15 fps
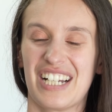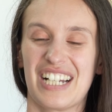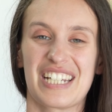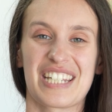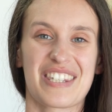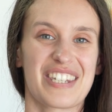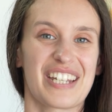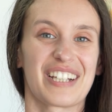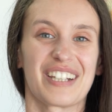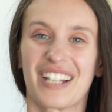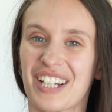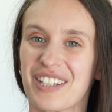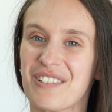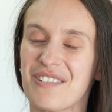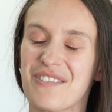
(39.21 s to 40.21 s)
It's a
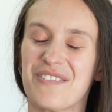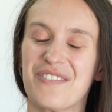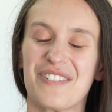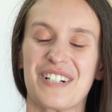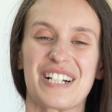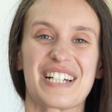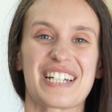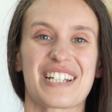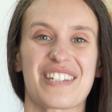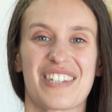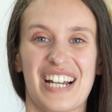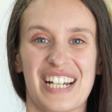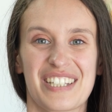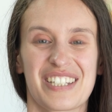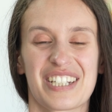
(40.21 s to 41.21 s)
lot of
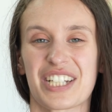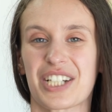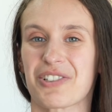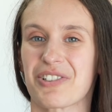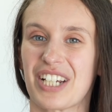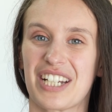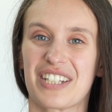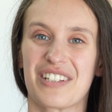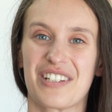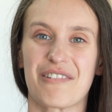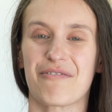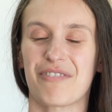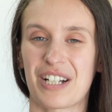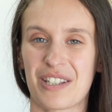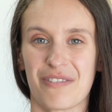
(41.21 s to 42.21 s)
exciting, creative,
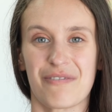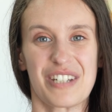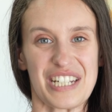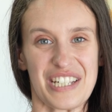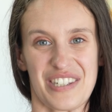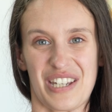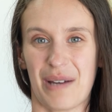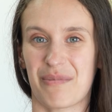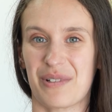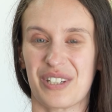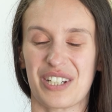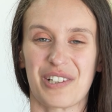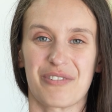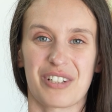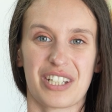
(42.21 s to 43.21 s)
fun things
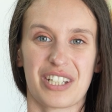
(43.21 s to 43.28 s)
happening over